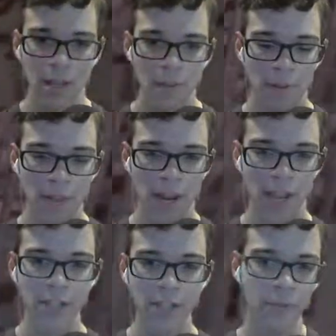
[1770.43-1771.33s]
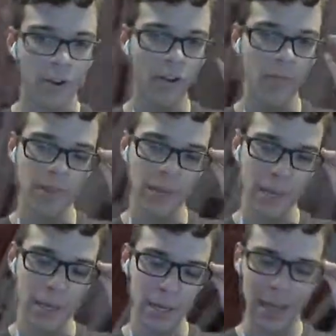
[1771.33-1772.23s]
But then I got to free roam with
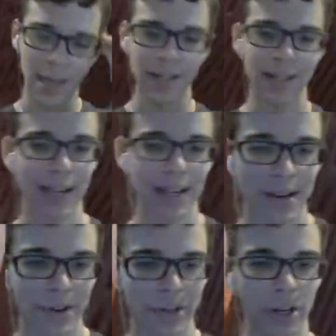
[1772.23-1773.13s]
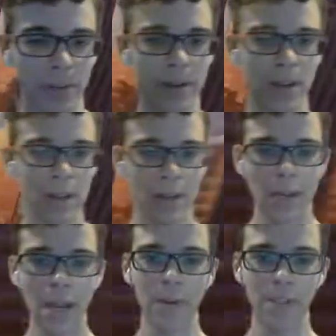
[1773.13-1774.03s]
it, and it kind of died down a little bit.
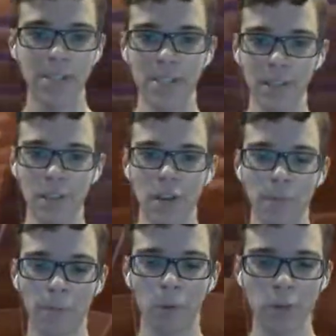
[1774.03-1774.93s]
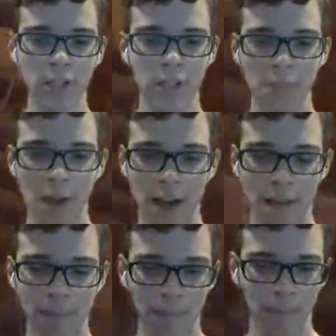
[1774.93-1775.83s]
Now, it's still at the number 14
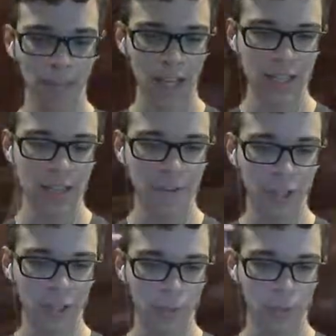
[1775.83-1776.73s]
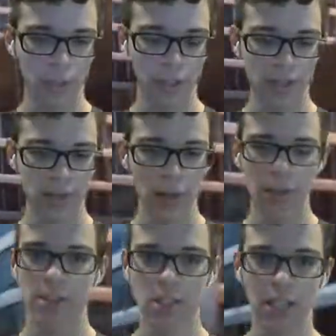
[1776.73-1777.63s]
spot. I
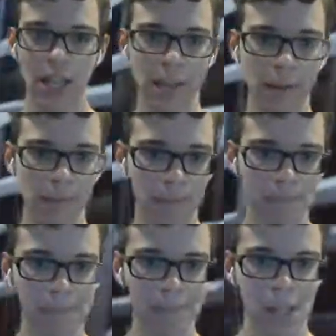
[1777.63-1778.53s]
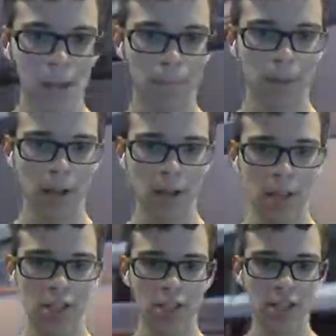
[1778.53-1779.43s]
still like it. But
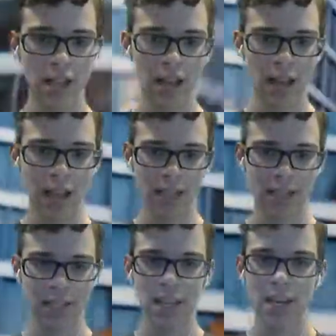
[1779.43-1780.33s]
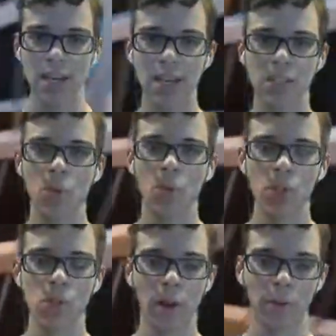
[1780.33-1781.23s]
it's just not as exciting as it
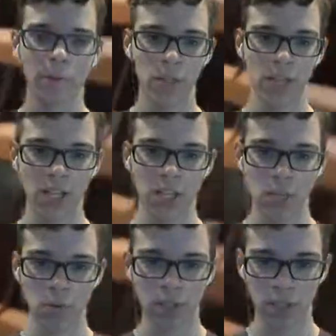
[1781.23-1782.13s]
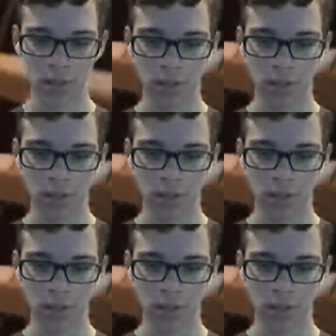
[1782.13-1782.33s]
was when I first got to use it.